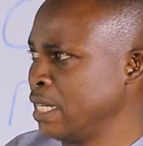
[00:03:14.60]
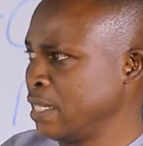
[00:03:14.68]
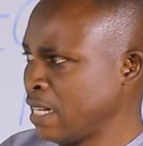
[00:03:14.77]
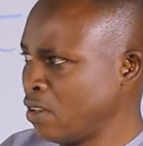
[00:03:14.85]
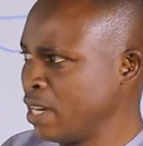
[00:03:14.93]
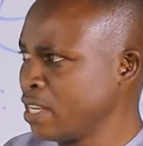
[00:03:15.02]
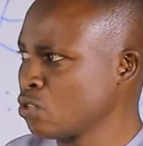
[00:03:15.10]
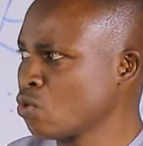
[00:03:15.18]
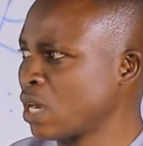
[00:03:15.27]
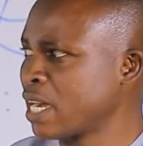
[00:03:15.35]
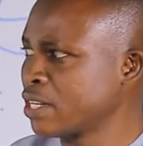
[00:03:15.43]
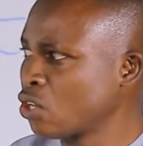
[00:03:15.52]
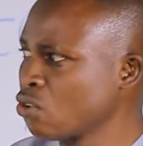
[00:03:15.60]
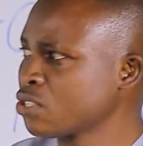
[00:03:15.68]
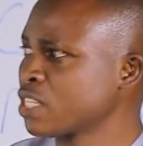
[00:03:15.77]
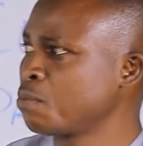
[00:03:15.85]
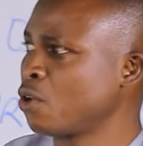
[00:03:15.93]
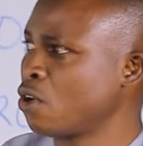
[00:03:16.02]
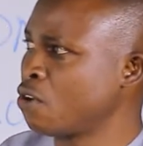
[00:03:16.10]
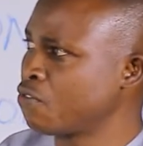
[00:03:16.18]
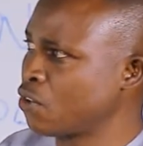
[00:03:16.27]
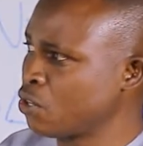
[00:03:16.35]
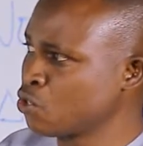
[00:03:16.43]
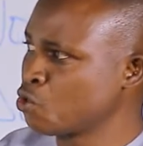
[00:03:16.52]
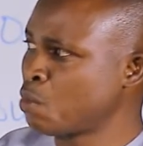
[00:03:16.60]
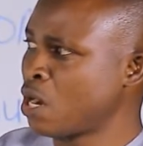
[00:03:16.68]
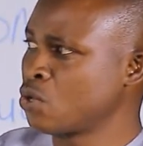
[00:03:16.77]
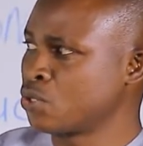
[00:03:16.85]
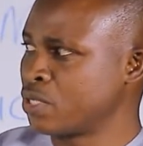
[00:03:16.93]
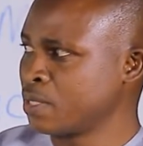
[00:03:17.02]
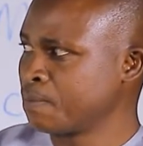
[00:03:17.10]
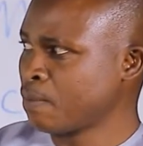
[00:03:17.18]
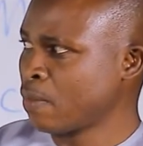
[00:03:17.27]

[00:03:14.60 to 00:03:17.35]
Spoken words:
Now, let's look at the concept of consumer goods.